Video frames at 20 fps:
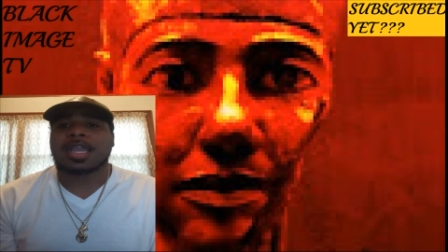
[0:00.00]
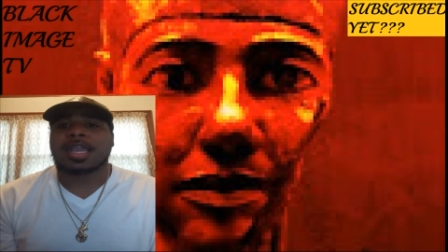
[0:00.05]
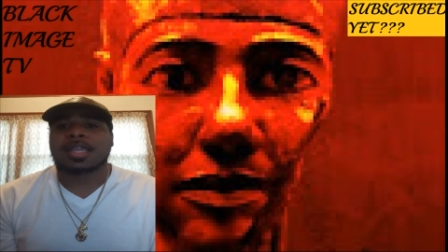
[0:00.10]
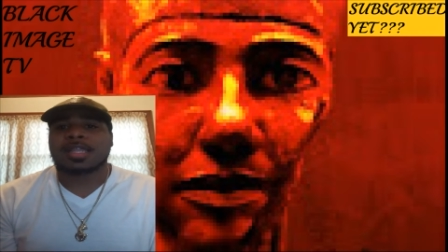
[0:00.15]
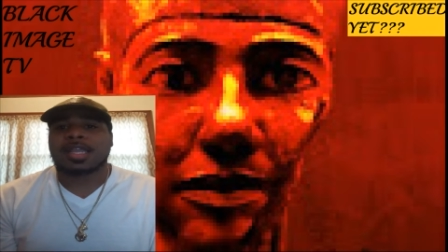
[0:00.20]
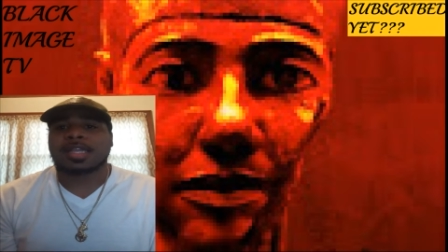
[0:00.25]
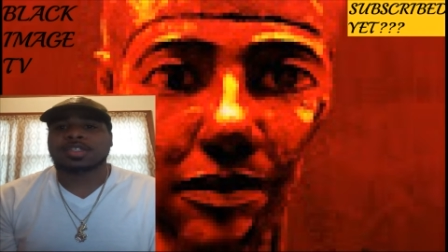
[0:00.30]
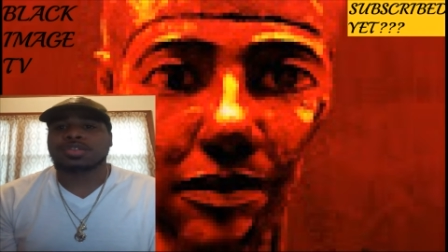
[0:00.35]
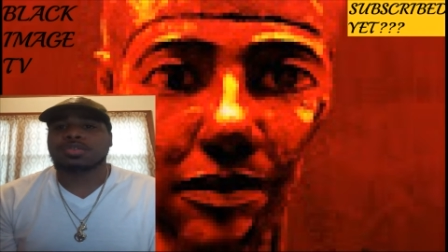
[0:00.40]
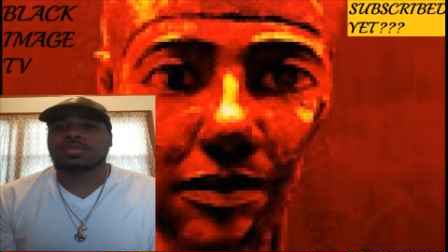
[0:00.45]

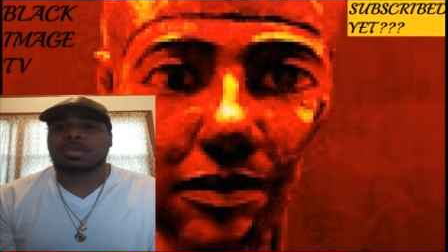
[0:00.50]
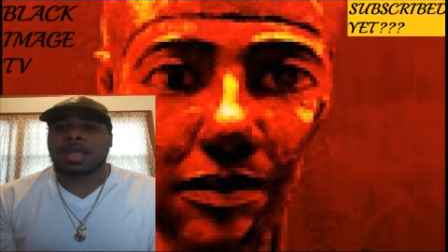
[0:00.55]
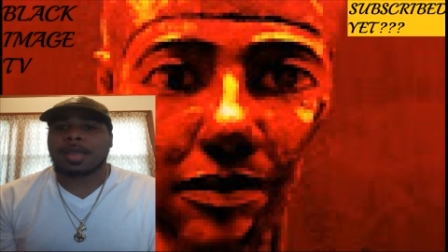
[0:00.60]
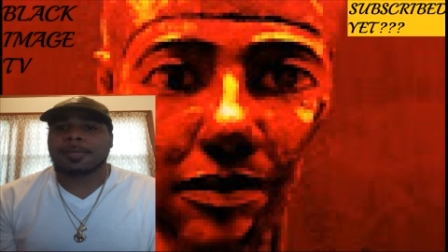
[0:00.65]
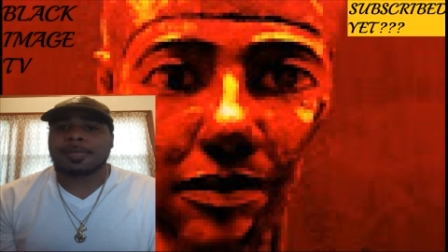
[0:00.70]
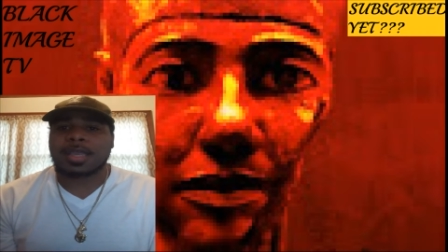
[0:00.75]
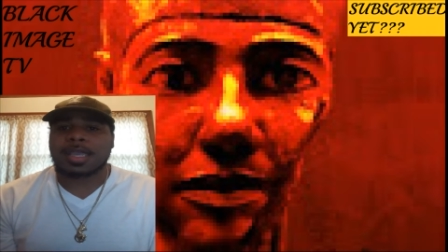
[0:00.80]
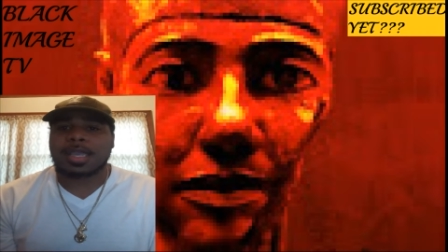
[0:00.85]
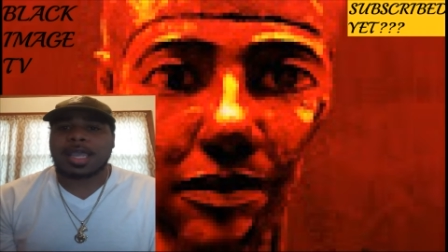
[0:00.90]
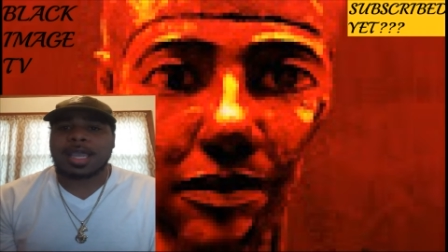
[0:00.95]
that you come
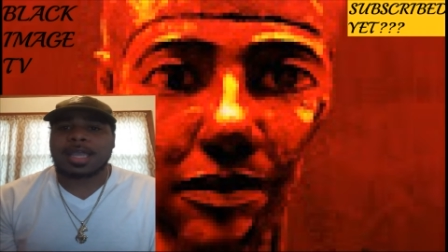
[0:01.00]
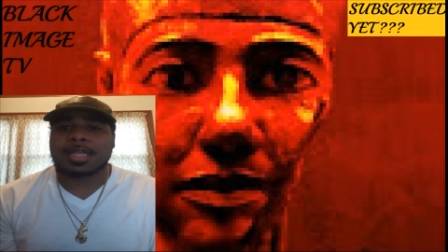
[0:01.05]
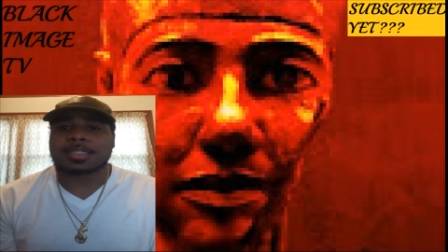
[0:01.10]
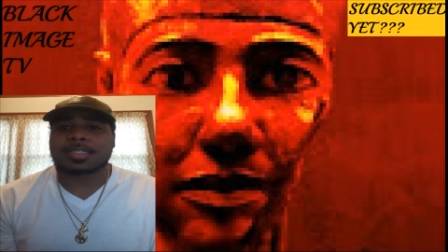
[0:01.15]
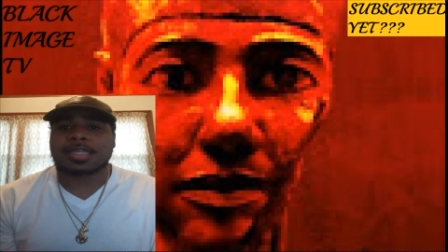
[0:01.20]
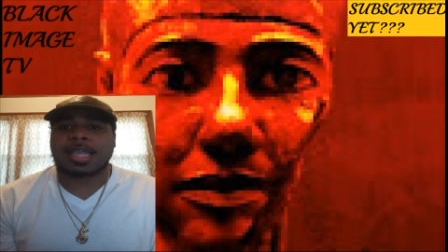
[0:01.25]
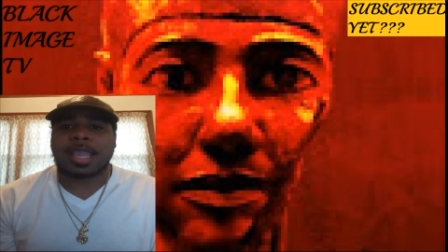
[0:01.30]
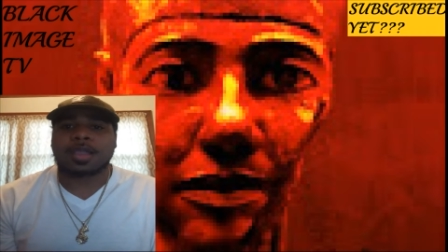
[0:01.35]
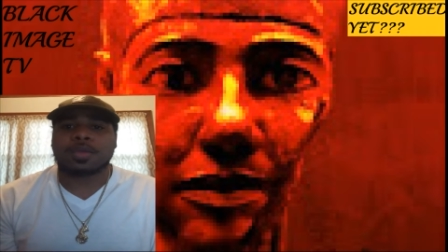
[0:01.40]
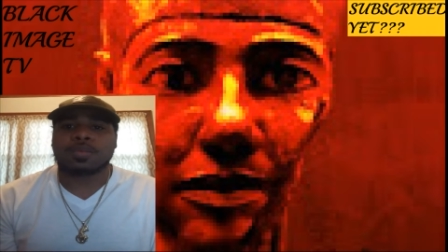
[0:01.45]
in
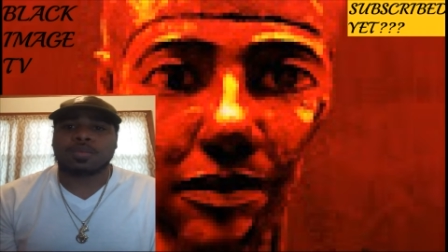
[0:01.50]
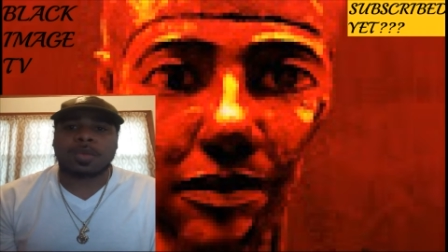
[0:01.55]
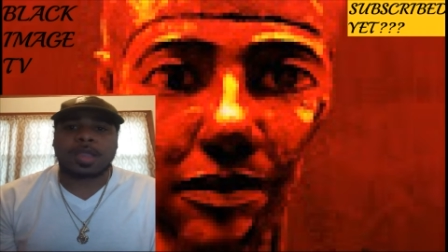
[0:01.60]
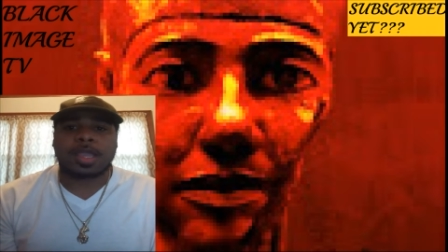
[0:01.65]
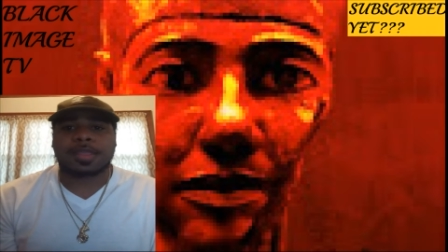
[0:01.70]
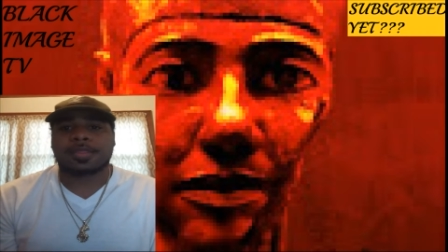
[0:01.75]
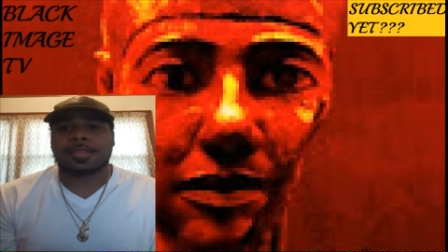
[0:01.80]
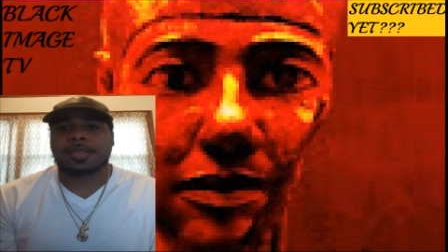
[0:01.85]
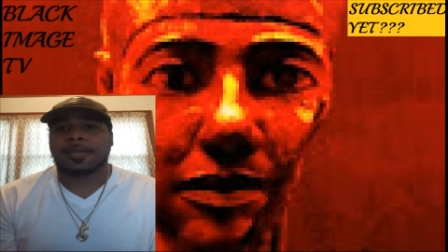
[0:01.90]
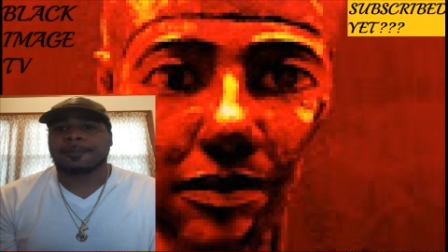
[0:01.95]
contact
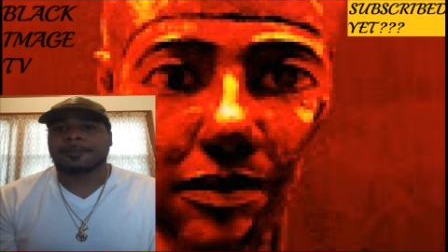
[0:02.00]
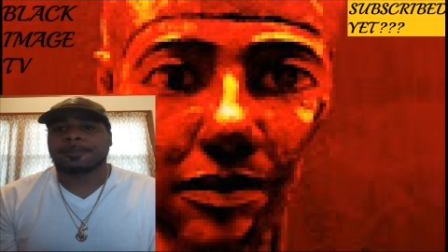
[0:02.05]
with.